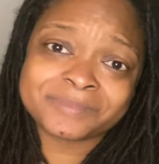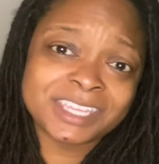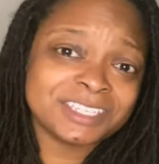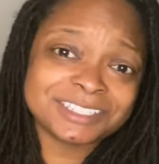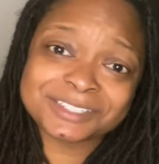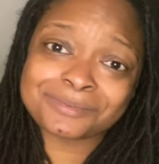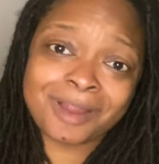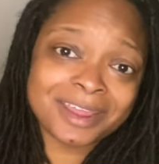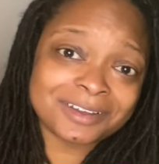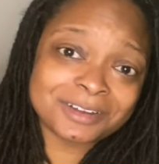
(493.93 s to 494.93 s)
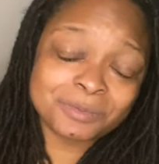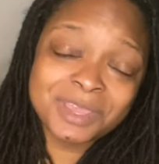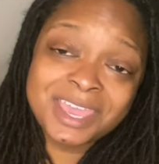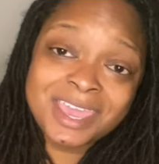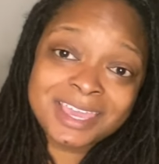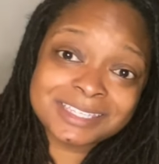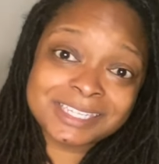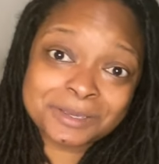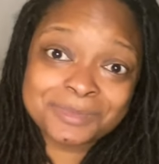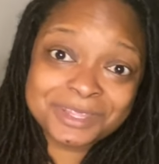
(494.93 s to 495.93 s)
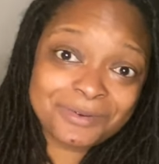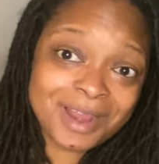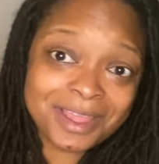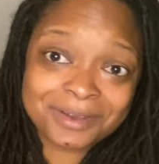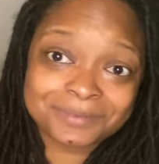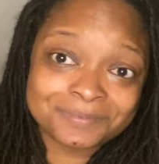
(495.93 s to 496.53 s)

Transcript: You just write on them and stick them in the ground.